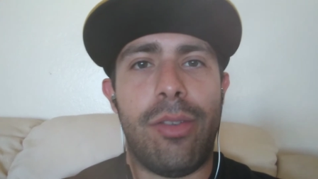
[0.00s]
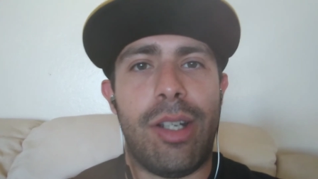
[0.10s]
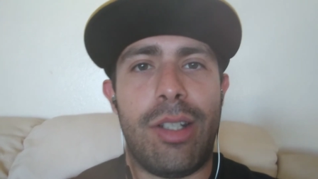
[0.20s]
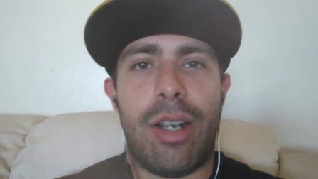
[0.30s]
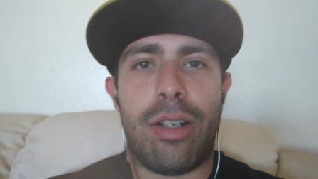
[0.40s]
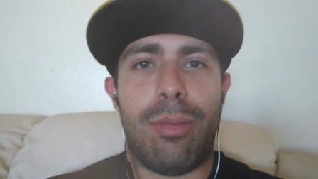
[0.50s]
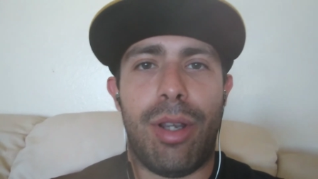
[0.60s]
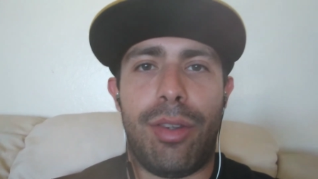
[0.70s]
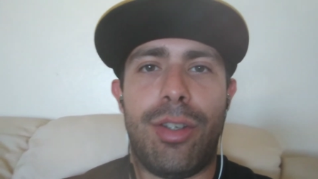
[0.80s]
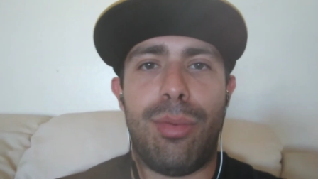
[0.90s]
And I talked about
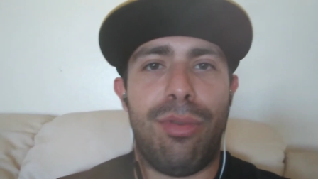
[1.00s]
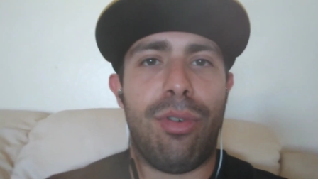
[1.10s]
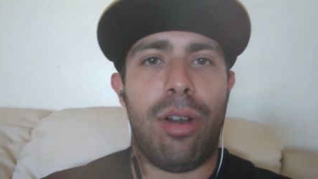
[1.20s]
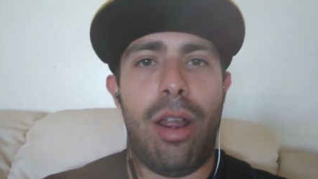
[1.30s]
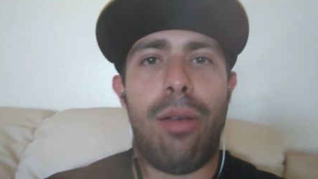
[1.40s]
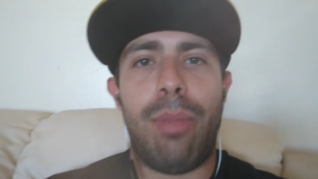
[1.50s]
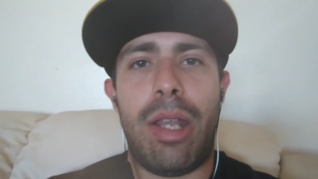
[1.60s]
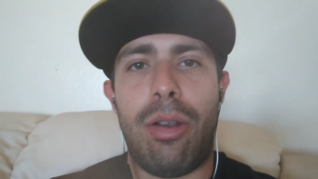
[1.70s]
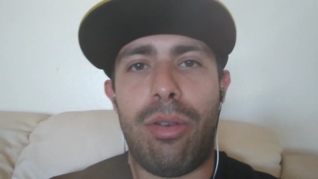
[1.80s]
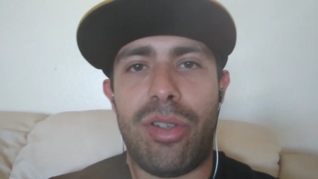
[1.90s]
this before how
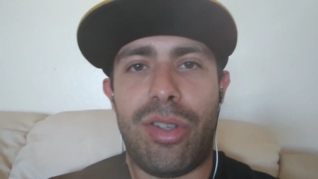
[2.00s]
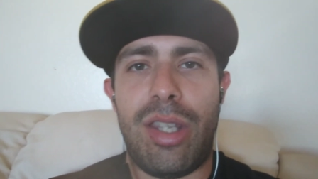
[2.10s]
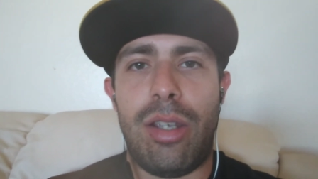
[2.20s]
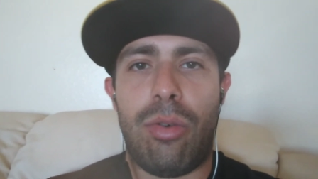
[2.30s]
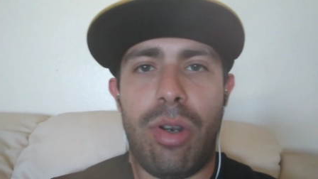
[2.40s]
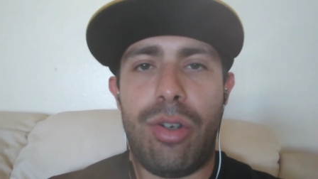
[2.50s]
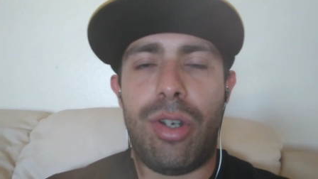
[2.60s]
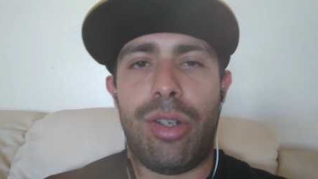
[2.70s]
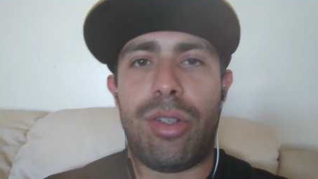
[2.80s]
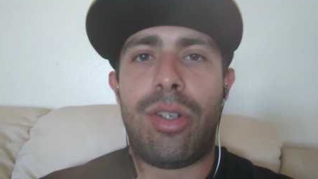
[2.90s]
Beto is the
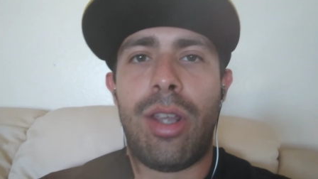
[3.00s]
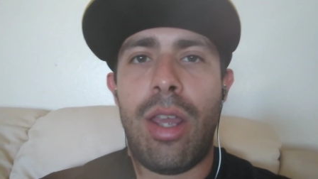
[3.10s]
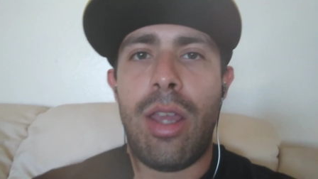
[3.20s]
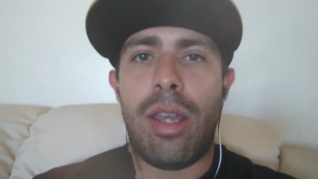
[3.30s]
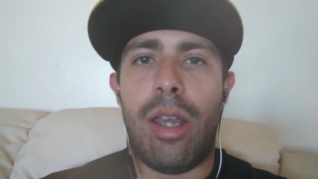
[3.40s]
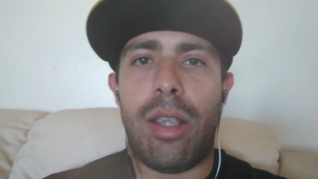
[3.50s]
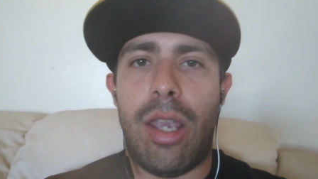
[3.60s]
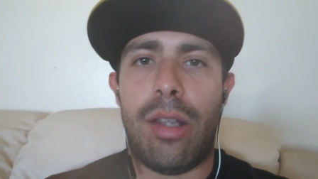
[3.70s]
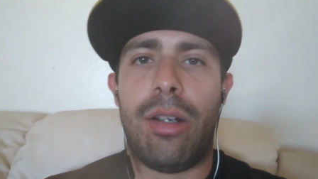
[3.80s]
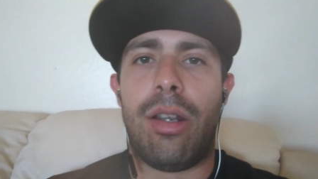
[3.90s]
cringiest uh,
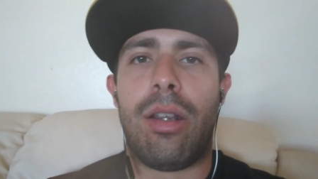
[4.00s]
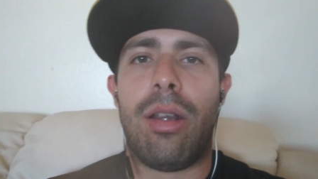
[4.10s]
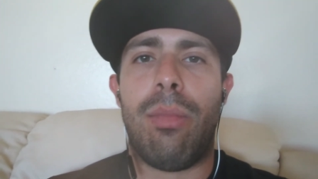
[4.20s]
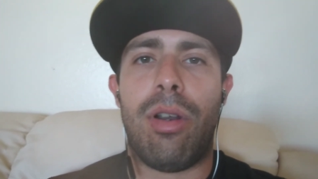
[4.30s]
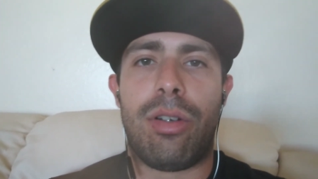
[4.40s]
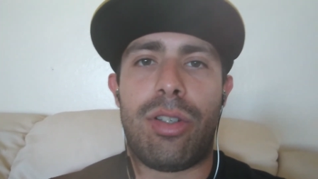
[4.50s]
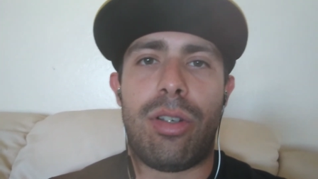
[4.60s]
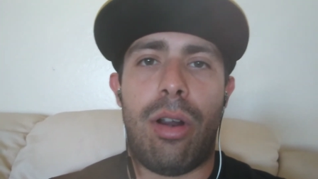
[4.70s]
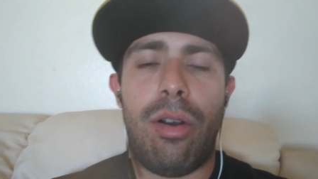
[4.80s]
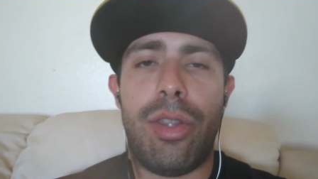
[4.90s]
candidate amongst
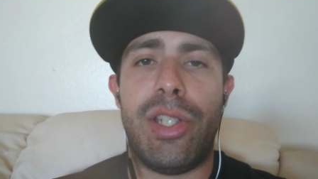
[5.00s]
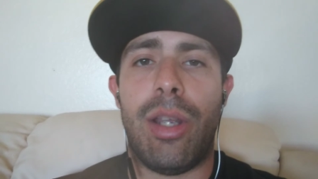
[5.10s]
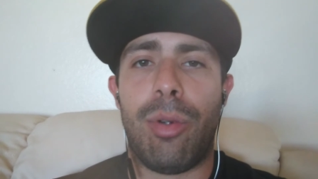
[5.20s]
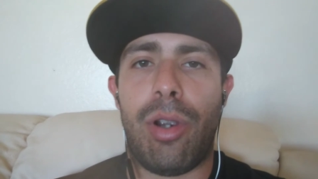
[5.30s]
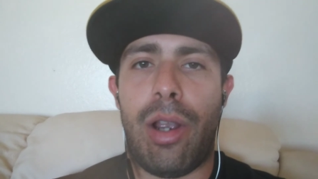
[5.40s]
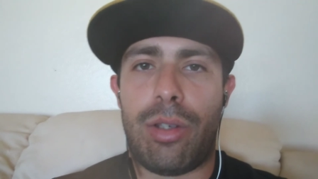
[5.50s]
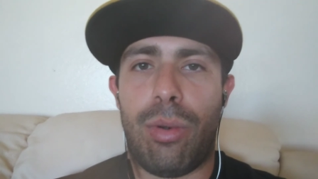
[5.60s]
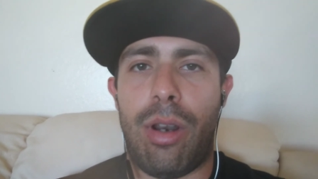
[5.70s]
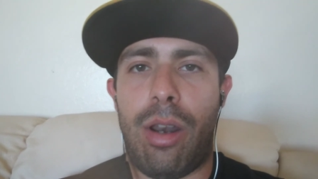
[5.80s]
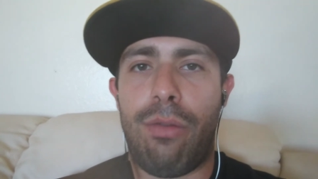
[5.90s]
all the Democrats
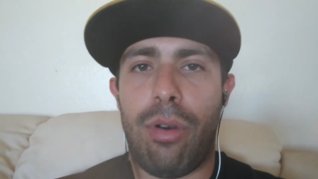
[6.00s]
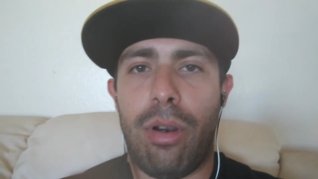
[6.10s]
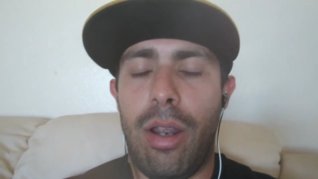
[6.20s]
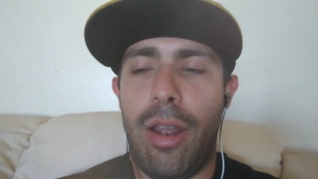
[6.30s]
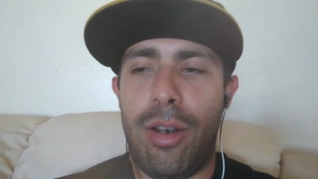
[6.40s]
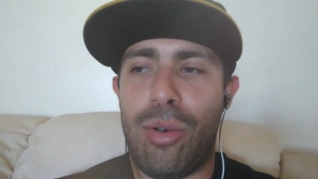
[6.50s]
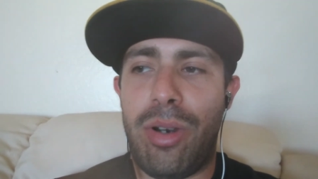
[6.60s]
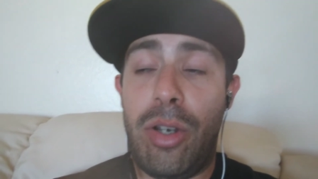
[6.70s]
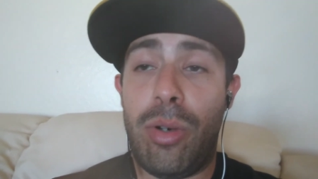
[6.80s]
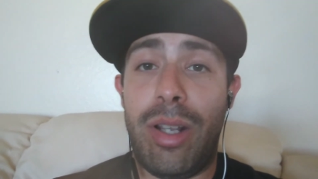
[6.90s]
running for uh,
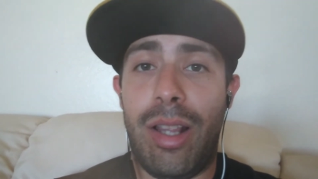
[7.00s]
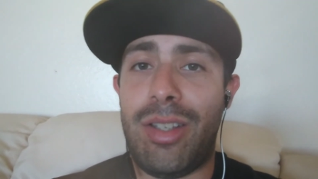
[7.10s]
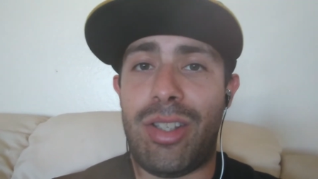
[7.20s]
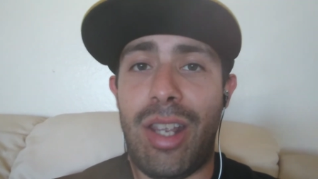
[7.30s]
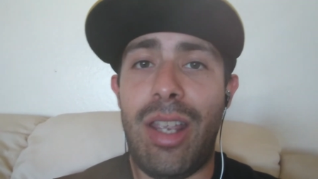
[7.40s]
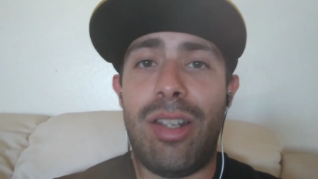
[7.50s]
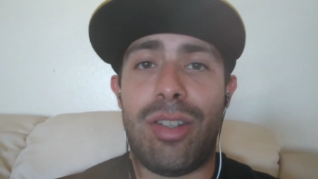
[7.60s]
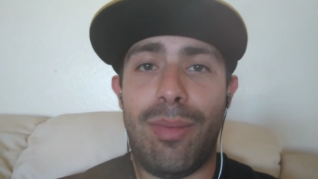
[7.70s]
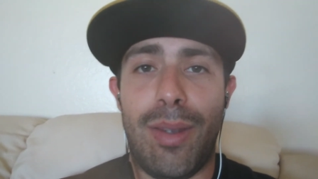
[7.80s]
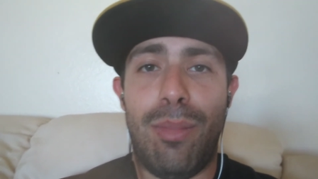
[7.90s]
2020. And that's saying
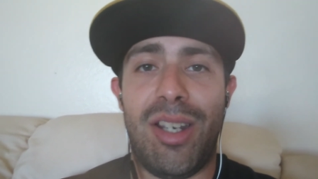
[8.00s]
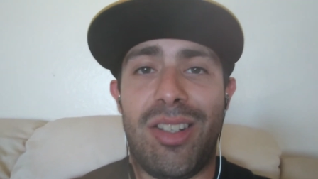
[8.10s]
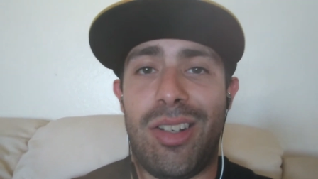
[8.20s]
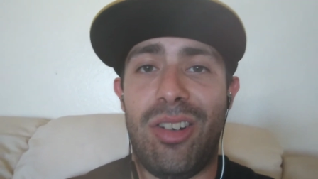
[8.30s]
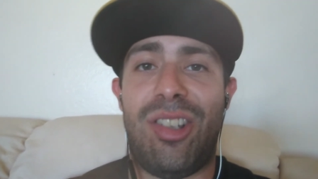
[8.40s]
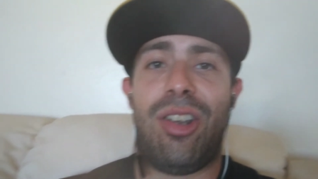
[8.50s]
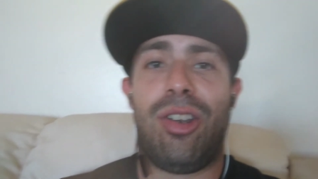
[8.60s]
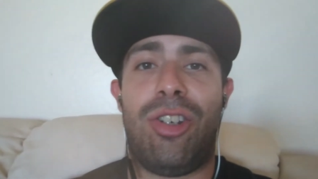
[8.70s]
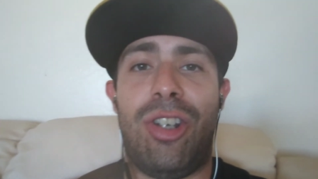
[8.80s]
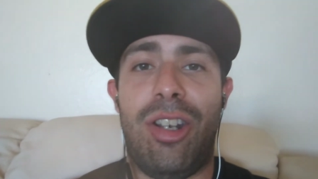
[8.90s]
something because there's a
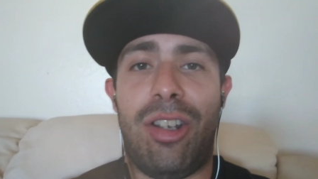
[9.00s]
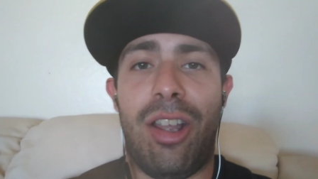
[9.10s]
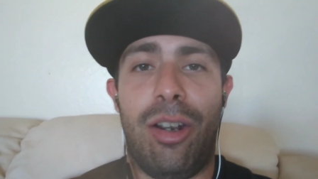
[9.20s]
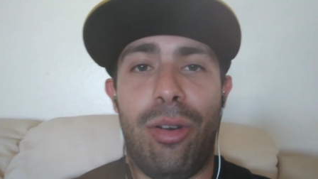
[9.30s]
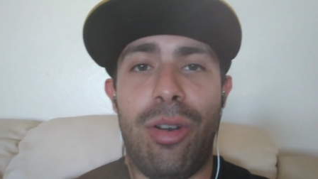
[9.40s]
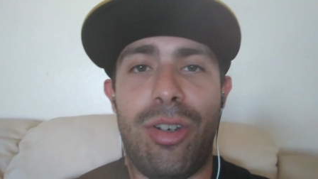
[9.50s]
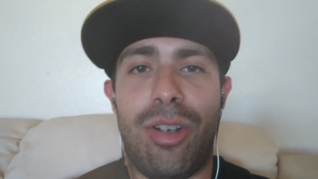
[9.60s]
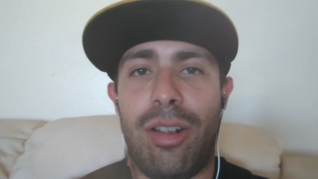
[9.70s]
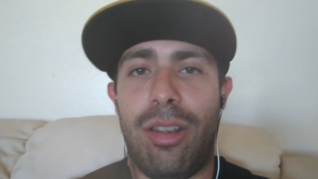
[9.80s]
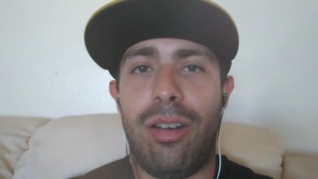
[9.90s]
shit ton of cringe
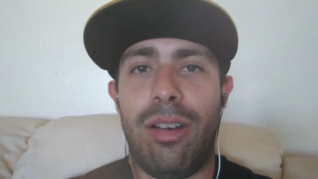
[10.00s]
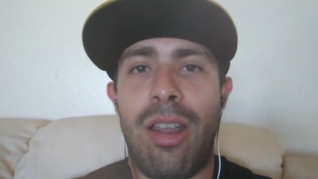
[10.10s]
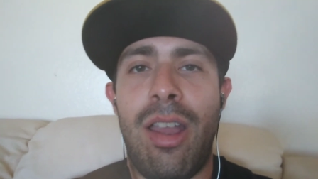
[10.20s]
out there.